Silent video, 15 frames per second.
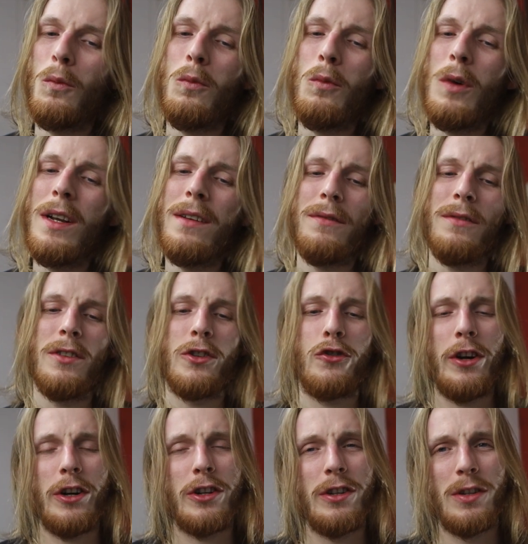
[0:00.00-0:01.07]
one of the
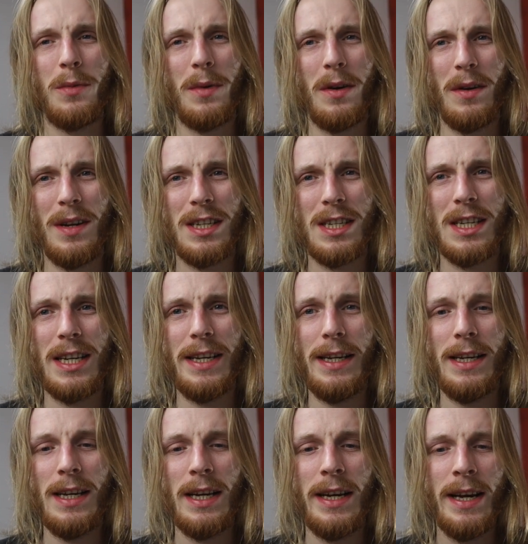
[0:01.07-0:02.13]
restrictions we're going to
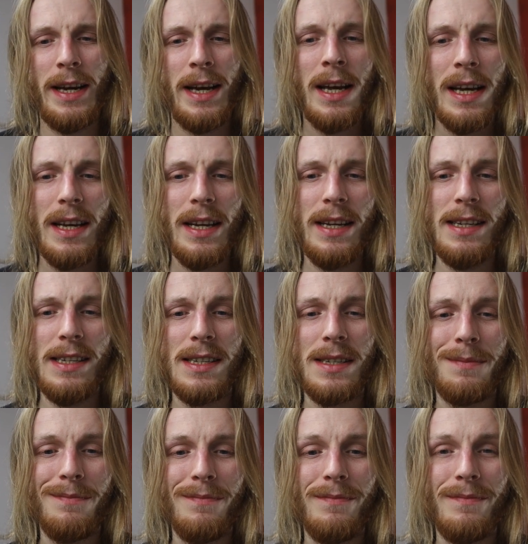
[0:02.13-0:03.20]
see
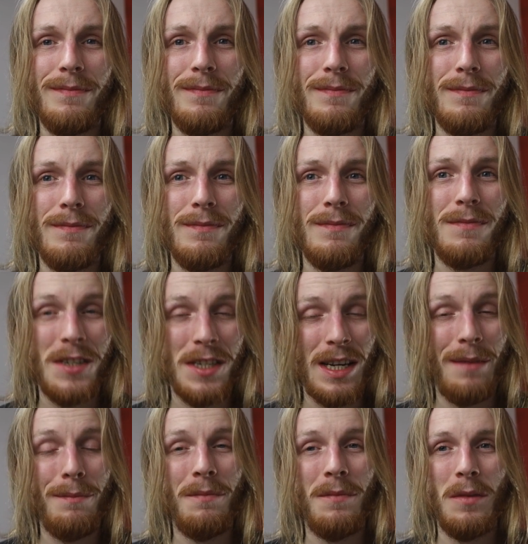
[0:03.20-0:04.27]
is
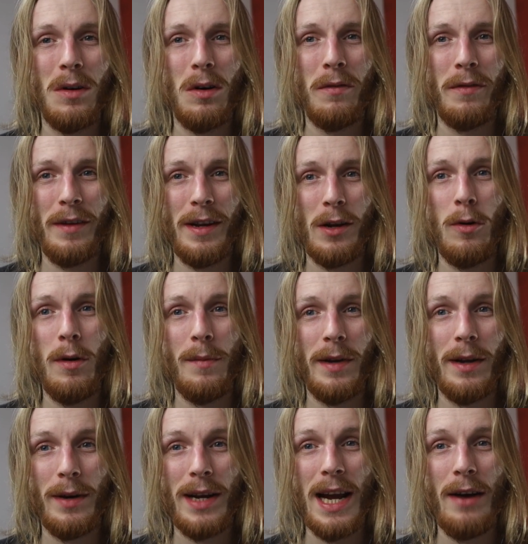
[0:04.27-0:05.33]
some of the
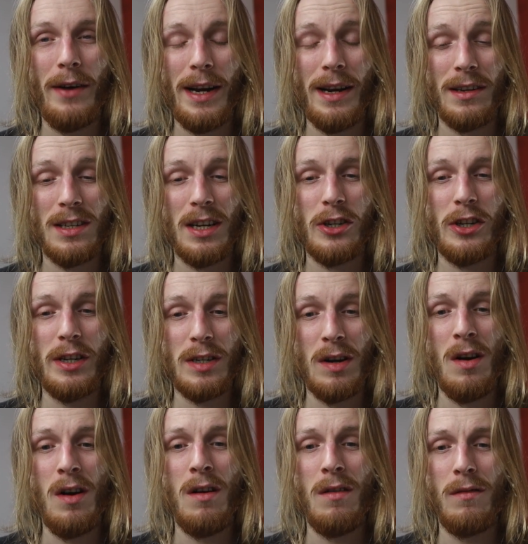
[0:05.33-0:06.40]
equipment that we're carrying, such as
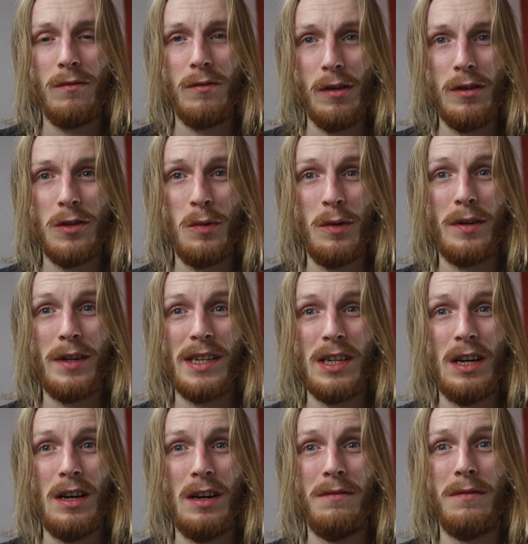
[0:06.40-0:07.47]
rosewood
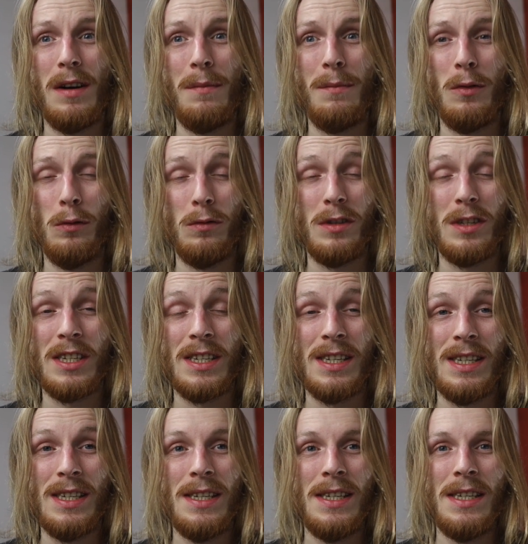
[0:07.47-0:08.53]
guitar fretboards,
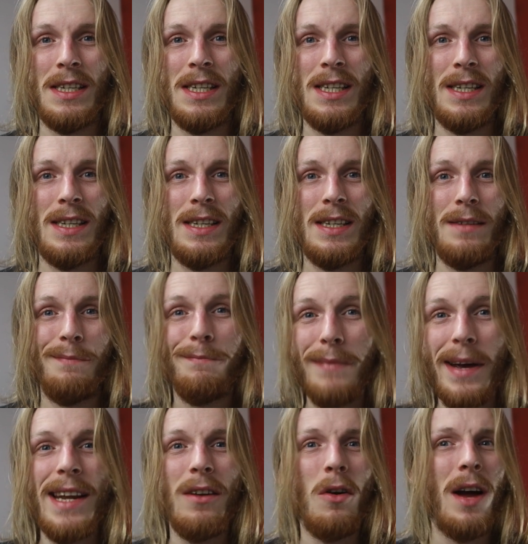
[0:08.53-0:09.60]

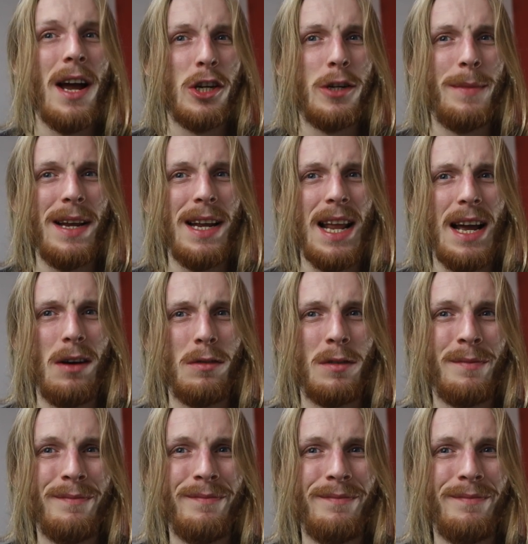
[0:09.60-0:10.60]
may not actually be allowed.